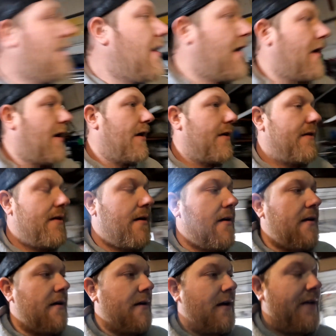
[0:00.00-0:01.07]
And
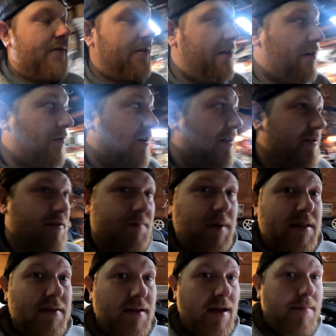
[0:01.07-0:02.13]
I really don't want to
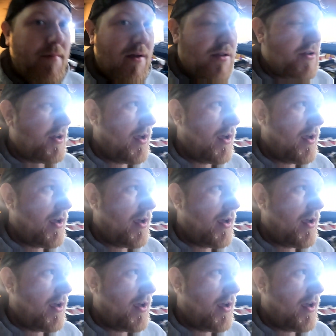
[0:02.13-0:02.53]
spend that much